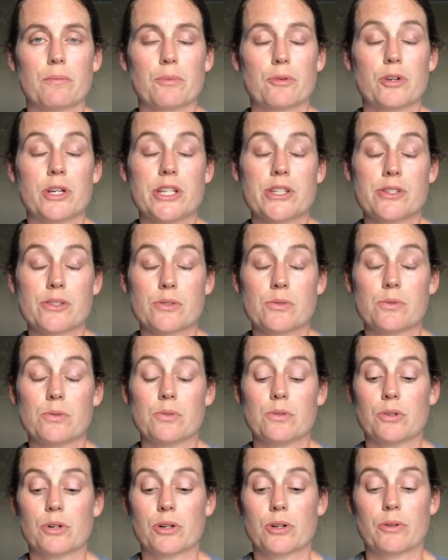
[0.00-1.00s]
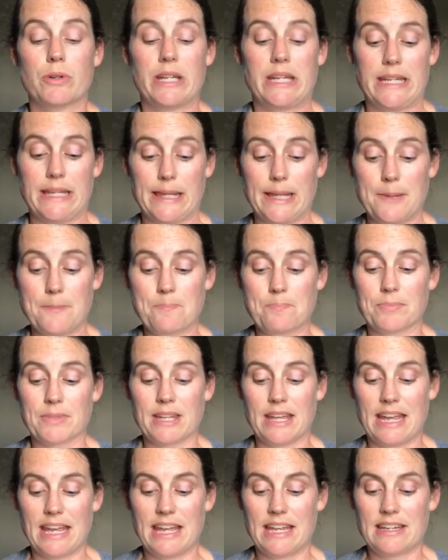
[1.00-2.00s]
Preschool Curriculum.
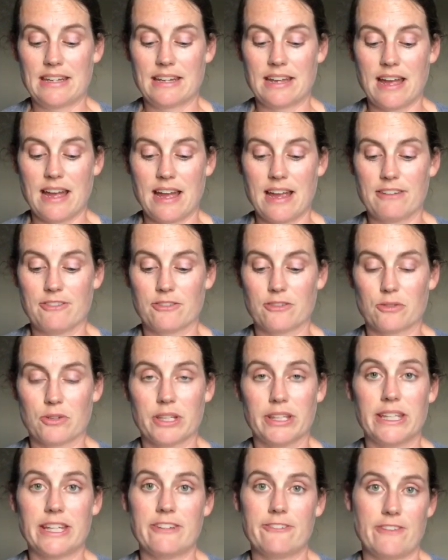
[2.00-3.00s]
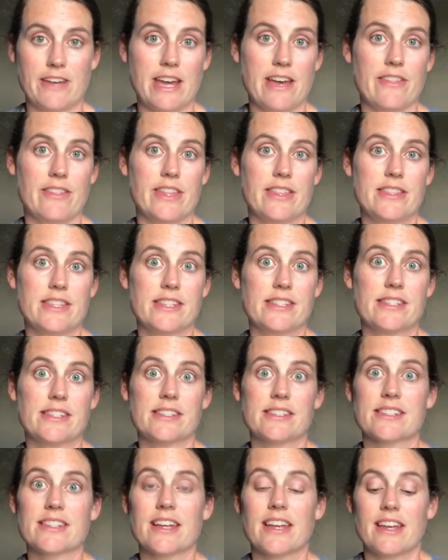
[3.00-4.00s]
And I really found that this
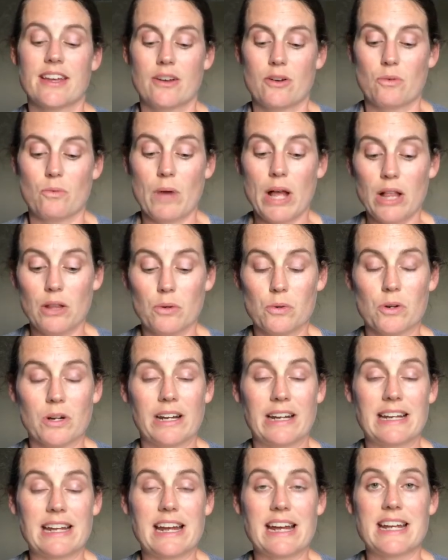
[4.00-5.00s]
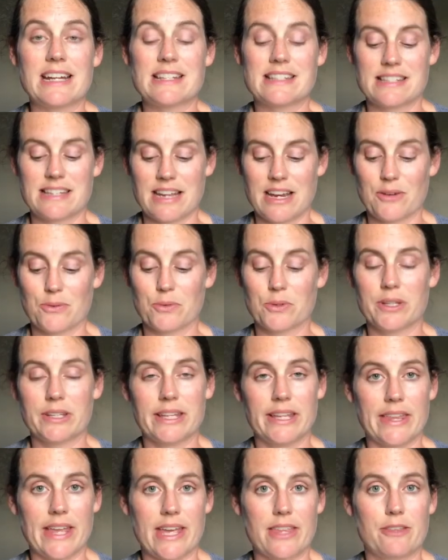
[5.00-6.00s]
is well organized. I
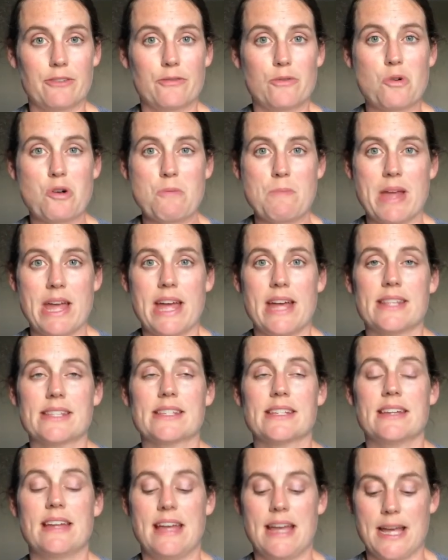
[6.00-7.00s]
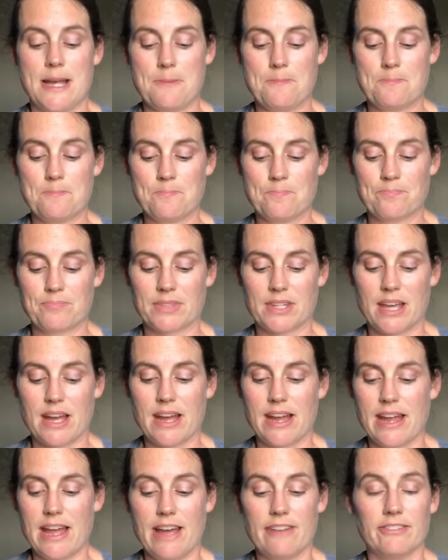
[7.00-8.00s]
really like the format.
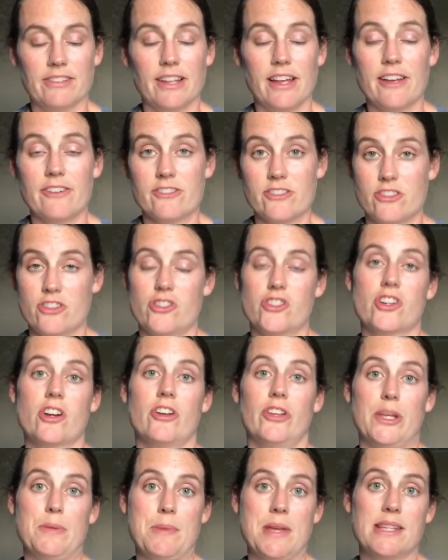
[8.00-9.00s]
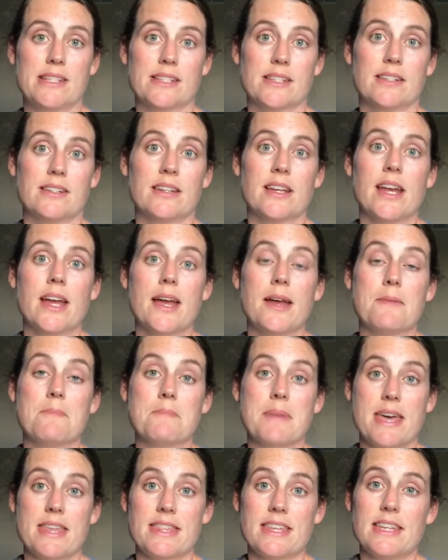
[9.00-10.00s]
I have loved the Charlotte Mason
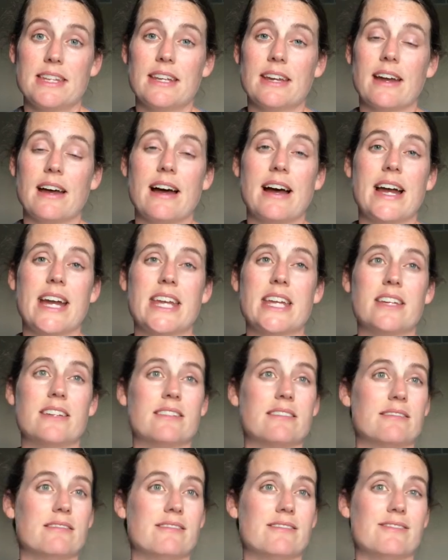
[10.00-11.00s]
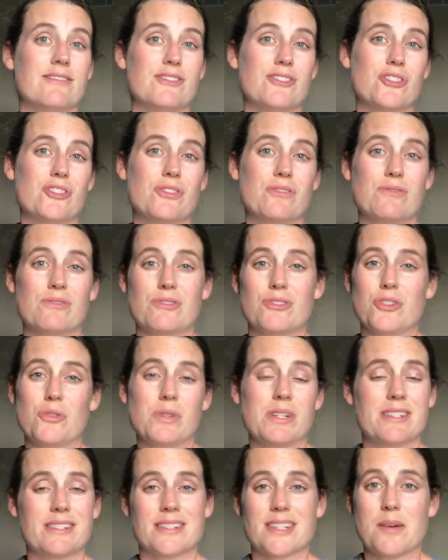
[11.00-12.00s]
method. I do
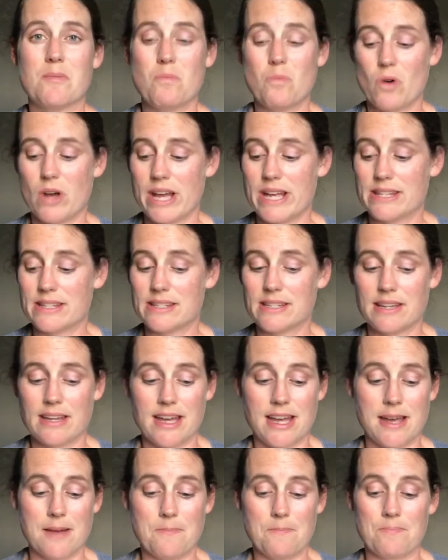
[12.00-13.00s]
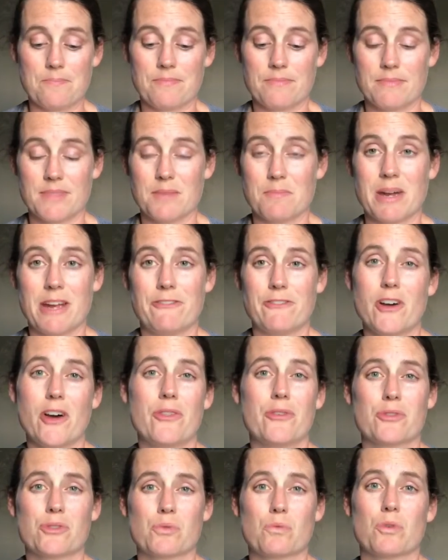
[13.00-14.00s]
it somewhat. My
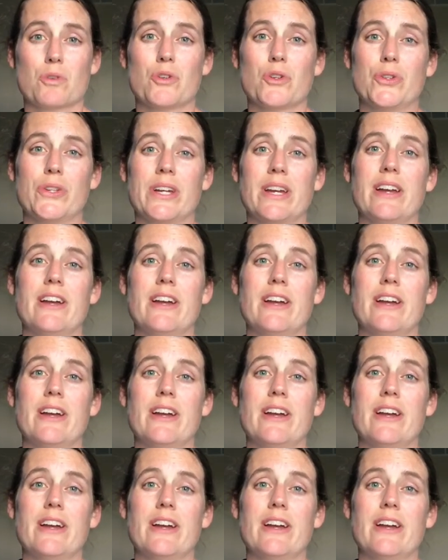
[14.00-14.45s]
Father's World